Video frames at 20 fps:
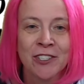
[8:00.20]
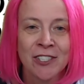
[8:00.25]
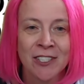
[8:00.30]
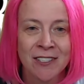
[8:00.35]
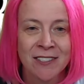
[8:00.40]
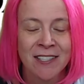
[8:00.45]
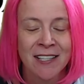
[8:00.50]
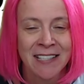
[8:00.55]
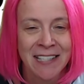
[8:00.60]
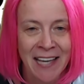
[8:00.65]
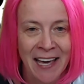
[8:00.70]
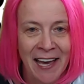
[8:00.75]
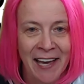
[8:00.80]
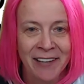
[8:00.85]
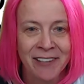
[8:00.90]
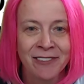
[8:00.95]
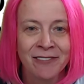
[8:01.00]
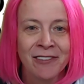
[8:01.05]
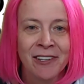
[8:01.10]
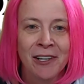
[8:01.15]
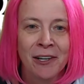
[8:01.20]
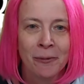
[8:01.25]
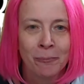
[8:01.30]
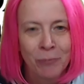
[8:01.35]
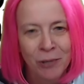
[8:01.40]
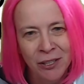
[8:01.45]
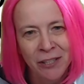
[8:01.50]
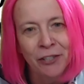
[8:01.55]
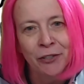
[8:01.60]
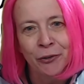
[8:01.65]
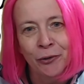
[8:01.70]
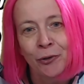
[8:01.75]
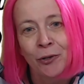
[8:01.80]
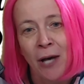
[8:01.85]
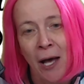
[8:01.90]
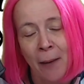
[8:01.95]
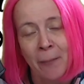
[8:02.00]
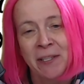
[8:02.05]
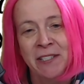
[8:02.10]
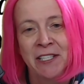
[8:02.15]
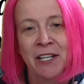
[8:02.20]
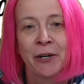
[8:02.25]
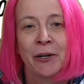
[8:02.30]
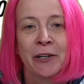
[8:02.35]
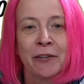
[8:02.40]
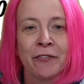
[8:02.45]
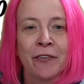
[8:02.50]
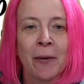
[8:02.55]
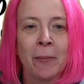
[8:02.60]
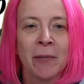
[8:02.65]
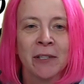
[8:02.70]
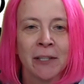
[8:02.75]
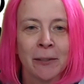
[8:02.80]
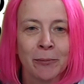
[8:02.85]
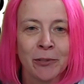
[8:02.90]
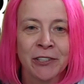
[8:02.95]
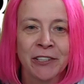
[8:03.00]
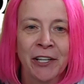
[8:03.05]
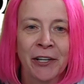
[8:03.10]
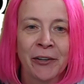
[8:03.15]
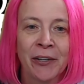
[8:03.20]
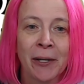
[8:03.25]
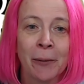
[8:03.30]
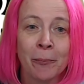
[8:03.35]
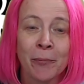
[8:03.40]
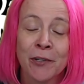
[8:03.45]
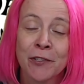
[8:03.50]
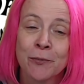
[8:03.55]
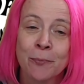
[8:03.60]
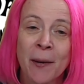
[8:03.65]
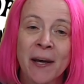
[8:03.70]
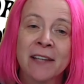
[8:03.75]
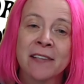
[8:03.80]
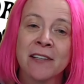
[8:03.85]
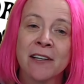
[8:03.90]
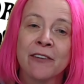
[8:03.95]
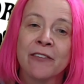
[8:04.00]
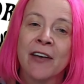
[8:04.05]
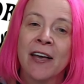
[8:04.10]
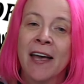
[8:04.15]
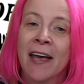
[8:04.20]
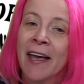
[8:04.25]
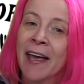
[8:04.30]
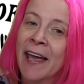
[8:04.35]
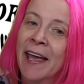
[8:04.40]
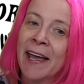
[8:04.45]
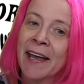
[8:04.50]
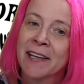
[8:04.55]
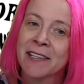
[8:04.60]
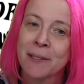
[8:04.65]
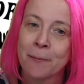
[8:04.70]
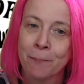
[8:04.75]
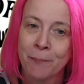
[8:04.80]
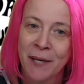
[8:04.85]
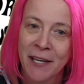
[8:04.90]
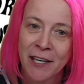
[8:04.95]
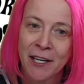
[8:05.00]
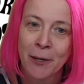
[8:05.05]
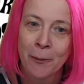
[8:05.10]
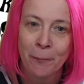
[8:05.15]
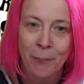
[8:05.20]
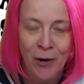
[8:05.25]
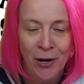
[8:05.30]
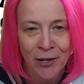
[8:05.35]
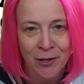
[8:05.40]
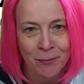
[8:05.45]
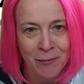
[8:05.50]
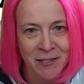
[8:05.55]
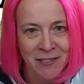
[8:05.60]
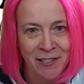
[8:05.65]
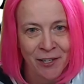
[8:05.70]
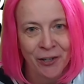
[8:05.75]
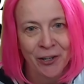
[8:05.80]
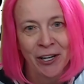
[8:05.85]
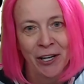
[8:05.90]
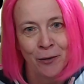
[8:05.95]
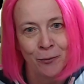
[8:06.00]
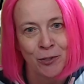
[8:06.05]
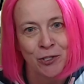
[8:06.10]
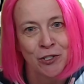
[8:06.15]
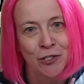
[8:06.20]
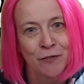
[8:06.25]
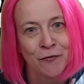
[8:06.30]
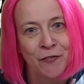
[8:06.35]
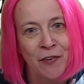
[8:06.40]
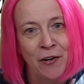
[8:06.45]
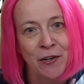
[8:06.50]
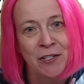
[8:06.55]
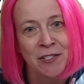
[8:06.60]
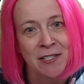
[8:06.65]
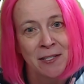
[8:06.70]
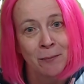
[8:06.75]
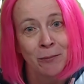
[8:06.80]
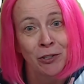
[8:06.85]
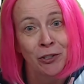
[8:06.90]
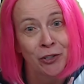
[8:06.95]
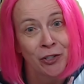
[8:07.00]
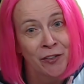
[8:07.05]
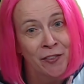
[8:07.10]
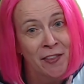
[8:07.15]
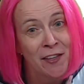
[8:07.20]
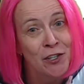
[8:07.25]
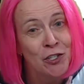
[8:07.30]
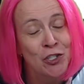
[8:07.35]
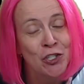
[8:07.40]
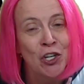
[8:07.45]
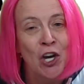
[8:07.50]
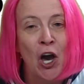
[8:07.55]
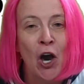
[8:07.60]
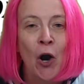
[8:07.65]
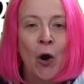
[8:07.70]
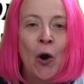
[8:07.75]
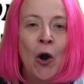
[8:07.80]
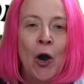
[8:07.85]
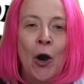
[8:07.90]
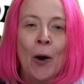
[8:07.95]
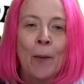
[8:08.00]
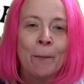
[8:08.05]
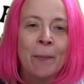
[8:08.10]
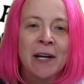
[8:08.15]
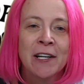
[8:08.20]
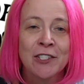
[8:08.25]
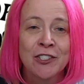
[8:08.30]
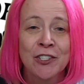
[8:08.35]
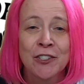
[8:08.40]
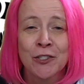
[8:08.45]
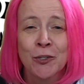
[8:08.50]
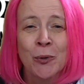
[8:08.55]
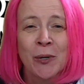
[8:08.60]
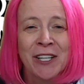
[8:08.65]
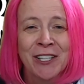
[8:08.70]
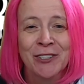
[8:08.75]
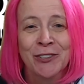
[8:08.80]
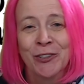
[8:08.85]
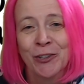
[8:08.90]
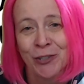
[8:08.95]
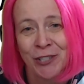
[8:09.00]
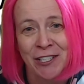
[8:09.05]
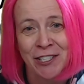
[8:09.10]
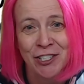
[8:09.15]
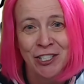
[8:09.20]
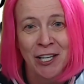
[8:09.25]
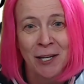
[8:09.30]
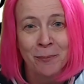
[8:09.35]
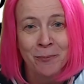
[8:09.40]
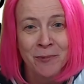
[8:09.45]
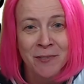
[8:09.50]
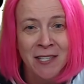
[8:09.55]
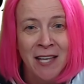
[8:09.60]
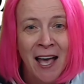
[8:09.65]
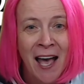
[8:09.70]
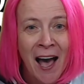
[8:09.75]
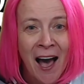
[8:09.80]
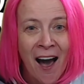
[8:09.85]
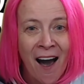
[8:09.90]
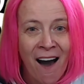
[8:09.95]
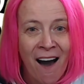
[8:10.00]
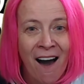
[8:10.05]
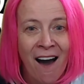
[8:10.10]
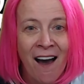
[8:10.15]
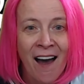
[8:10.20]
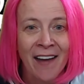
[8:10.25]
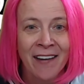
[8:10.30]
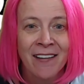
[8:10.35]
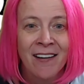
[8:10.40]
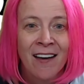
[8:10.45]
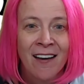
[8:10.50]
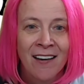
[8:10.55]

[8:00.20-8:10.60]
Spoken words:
is, again, political commentary from a libertarian perspective, and Pink Parliamentarian, which is very similar to this show, but it's just quick and dirty tips on